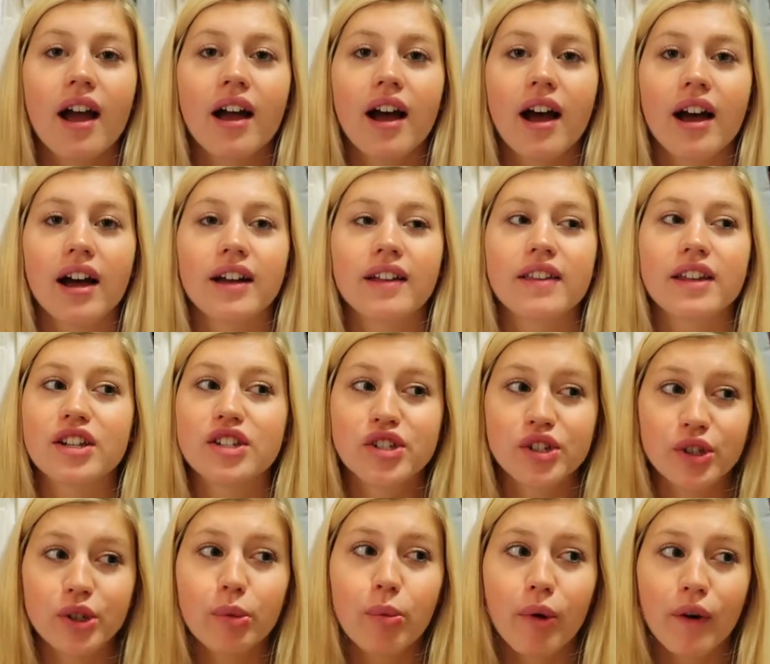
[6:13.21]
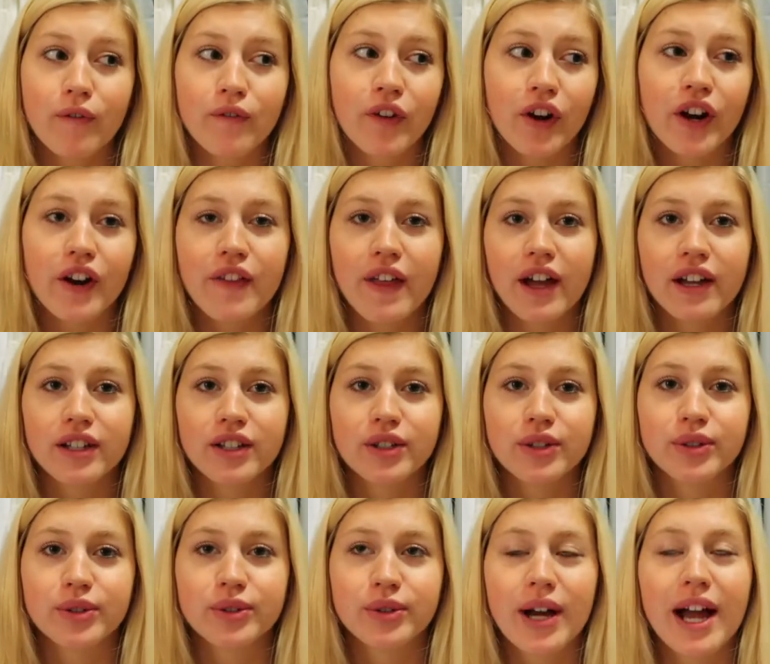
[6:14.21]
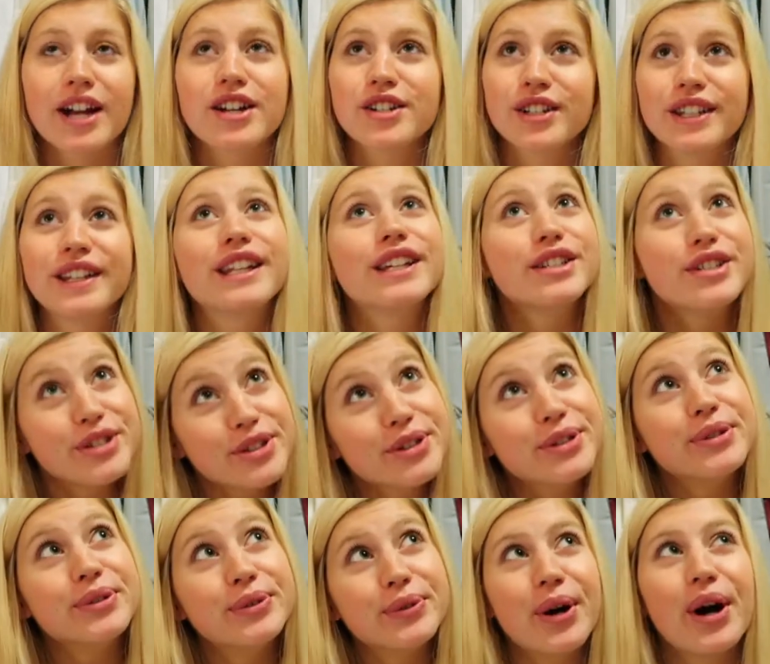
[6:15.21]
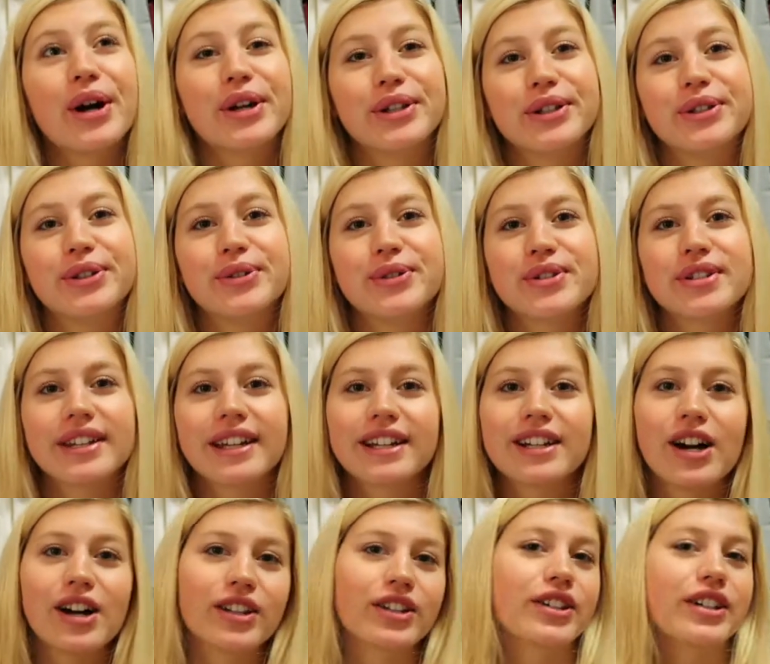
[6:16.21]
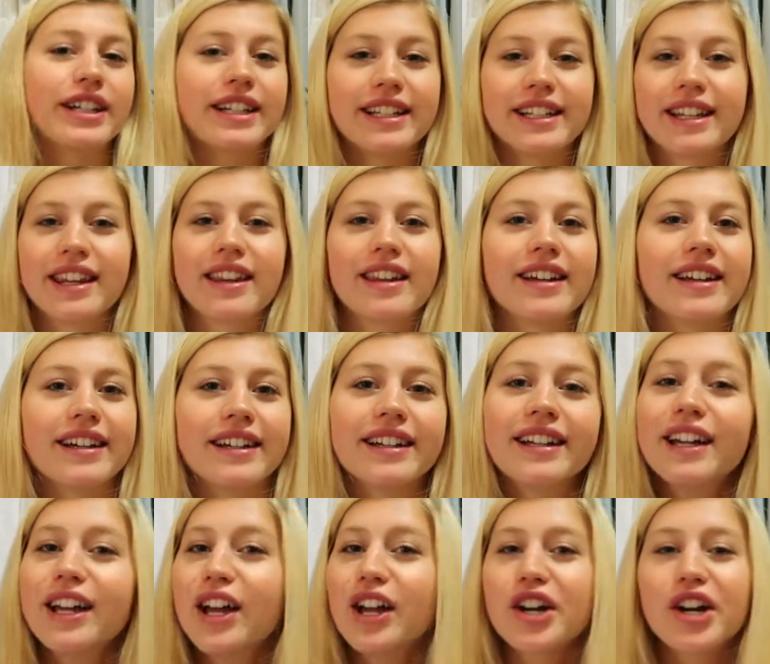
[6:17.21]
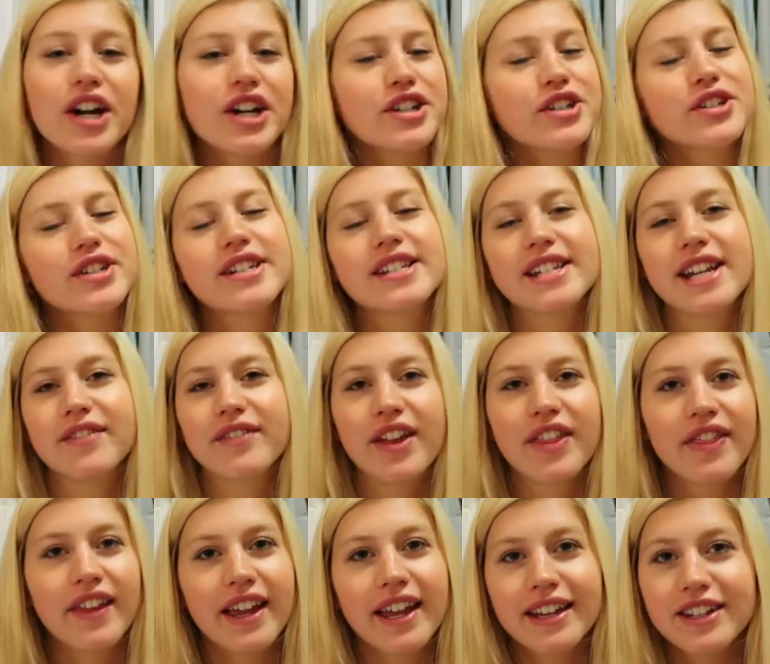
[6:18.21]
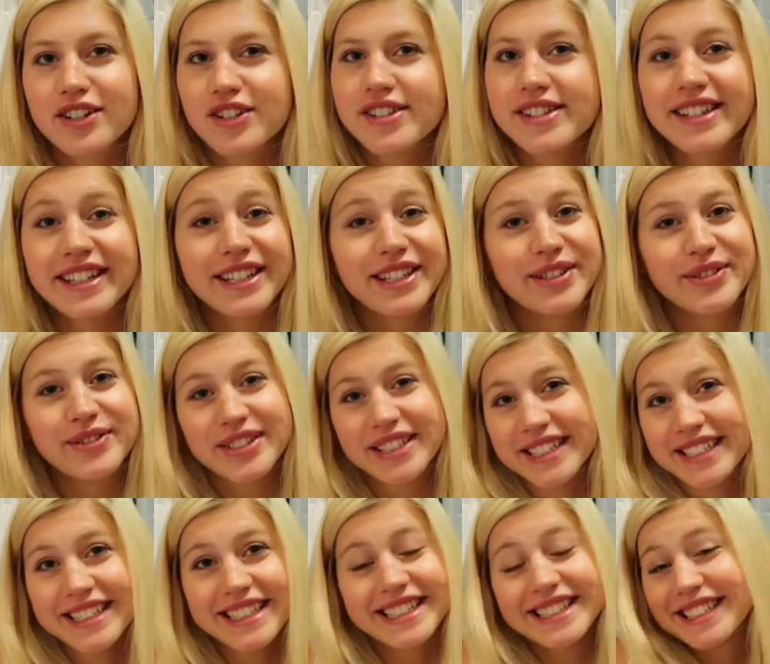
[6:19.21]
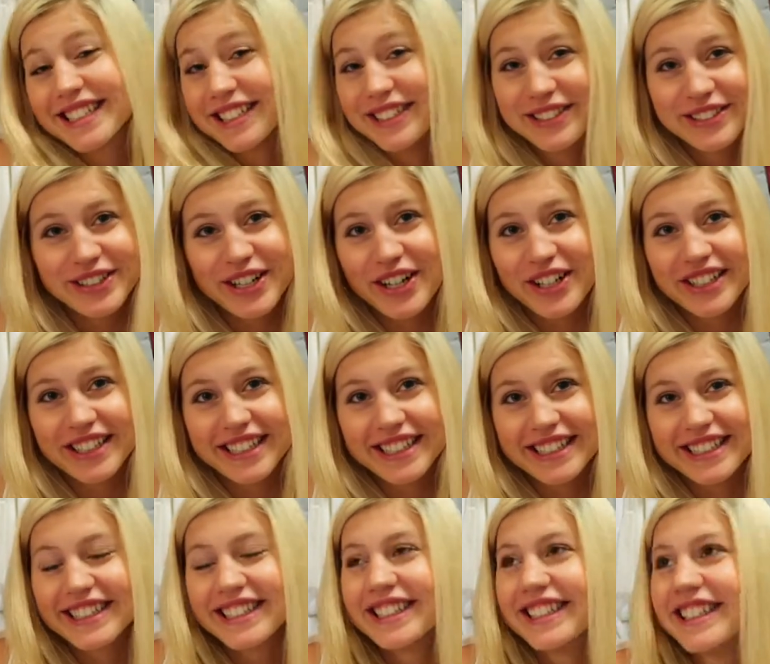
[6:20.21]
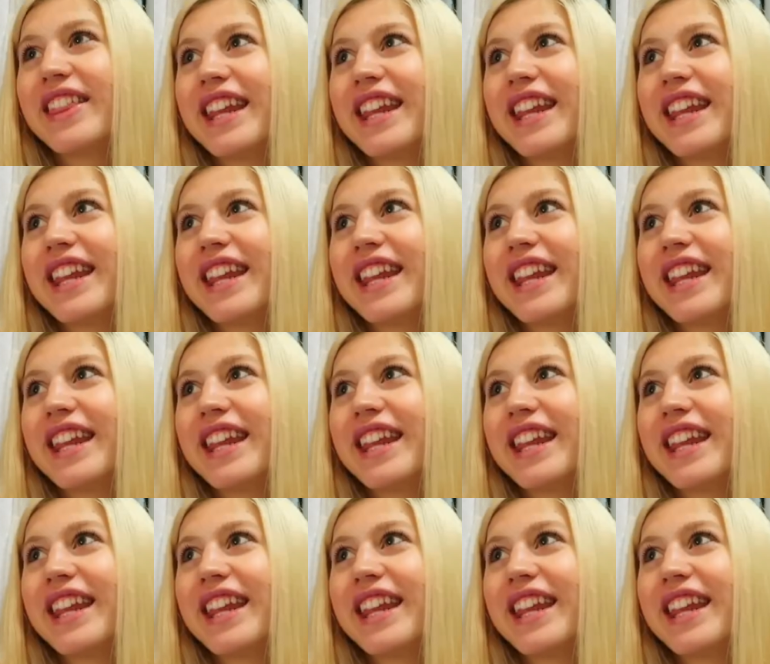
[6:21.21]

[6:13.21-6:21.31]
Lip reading: They do prefer that they do want you to like color in the countries and everything just like you did in kindergarten.